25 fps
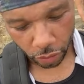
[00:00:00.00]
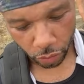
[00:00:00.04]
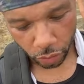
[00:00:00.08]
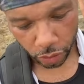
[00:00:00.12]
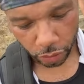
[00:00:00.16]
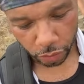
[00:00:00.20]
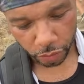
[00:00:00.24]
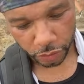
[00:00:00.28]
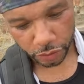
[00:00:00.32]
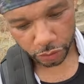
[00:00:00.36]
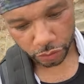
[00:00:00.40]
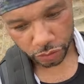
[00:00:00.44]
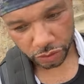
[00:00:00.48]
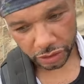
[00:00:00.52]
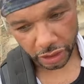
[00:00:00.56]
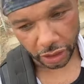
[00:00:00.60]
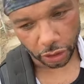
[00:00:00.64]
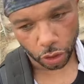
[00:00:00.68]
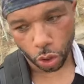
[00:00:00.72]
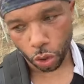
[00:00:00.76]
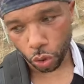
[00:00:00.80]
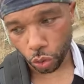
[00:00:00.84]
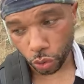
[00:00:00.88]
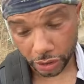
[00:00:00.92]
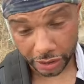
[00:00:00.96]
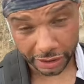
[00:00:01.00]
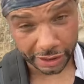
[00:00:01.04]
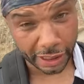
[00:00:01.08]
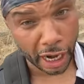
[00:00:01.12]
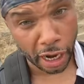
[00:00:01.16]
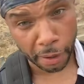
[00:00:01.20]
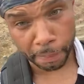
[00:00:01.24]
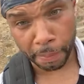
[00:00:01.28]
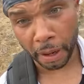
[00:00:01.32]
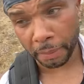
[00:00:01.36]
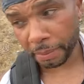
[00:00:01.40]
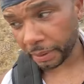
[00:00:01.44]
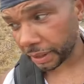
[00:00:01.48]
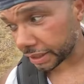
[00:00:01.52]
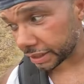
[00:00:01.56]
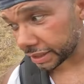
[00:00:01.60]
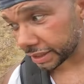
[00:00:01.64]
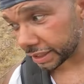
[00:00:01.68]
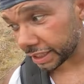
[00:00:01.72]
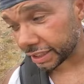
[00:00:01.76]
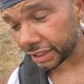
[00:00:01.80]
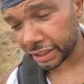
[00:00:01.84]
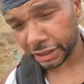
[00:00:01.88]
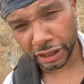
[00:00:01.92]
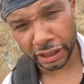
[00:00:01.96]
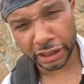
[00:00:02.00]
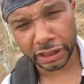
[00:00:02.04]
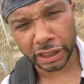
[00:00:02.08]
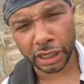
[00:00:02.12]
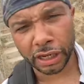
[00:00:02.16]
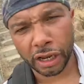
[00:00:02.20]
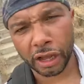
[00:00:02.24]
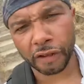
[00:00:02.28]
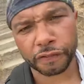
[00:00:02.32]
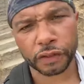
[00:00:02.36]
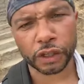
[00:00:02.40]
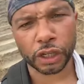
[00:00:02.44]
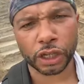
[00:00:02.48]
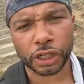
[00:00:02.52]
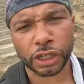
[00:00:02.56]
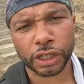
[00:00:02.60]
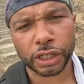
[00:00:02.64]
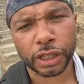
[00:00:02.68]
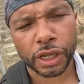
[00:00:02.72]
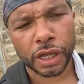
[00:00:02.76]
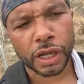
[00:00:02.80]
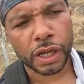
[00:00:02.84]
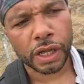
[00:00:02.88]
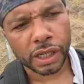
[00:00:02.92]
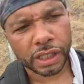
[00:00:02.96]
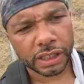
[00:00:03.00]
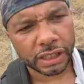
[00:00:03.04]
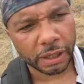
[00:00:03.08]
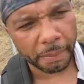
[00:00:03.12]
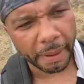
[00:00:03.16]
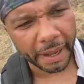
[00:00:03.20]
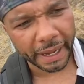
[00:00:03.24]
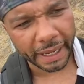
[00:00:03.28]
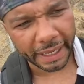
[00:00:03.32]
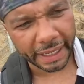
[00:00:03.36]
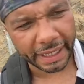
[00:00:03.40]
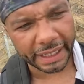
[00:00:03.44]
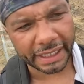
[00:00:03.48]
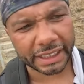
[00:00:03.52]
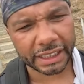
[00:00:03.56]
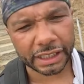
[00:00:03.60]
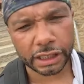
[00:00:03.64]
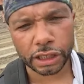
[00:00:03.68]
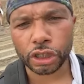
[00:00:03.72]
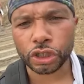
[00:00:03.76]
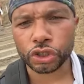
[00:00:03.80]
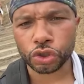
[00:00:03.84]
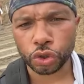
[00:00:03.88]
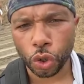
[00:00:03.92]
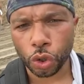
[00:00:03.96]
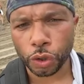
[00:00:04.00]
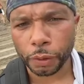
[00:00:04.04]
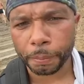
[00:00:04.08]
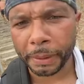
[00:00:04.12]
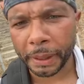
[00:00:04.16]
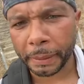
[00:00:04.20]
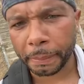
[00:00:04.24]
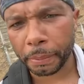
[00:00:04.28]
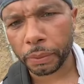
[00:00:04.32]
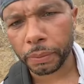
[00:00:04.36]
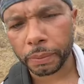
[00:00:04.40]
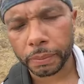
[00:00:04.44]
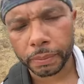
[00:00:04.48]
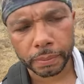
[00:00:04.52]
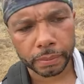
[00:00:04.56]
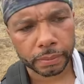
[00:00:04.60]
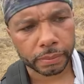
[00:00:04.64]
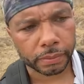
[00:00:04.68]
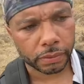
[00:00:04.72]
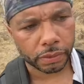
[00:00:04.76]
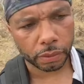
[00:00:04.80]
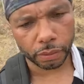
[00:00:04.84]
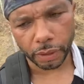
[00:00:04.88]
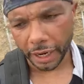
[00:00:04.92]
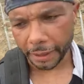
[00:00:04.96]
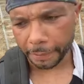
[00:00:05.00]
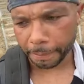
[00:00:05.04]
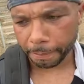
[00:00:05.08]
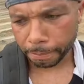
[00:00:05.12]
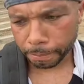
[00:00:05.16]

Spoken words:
to reduce the whole entire population. There's just enough to make it easy to control the people, right?